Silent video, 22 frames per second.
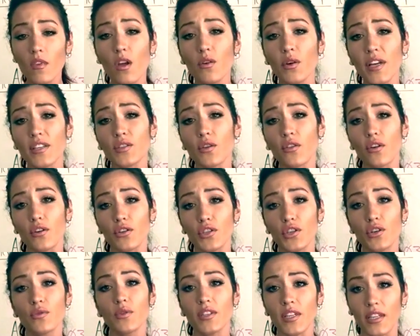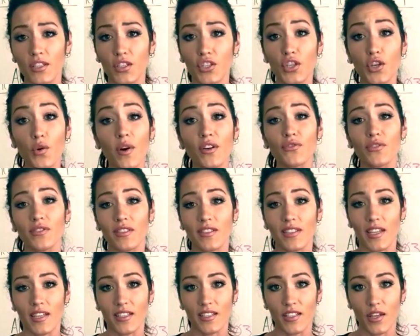Okay, so there are two
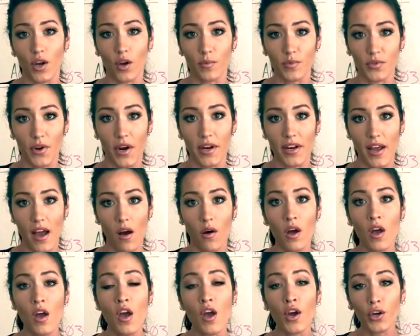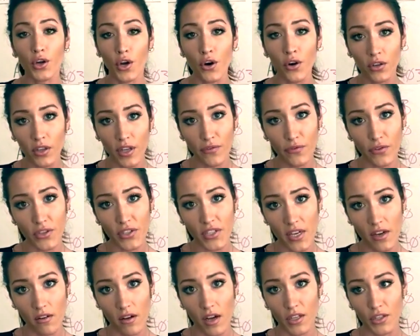hundred sixty homes right now currently for
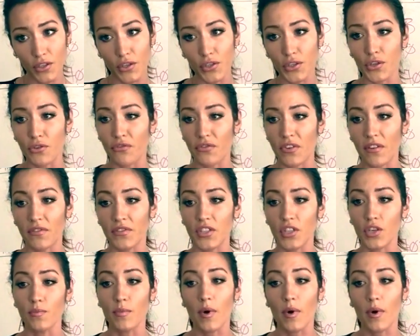sale under two fifty. You